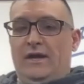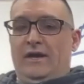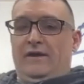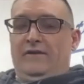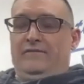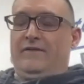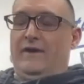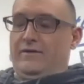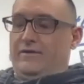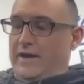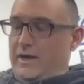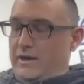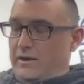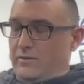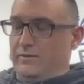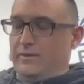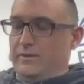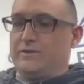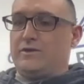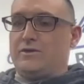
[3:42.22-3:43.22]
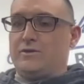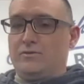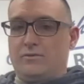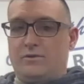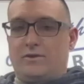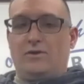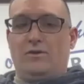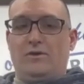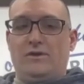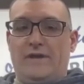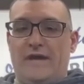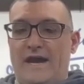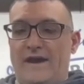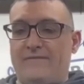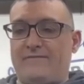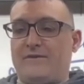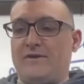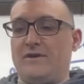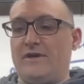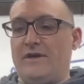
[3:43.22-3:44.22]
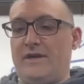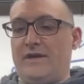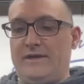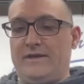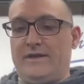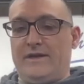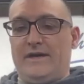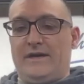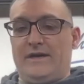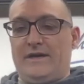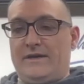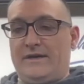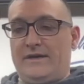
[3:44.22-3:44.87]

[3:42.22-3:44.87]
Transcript: found heroin shortly after. And they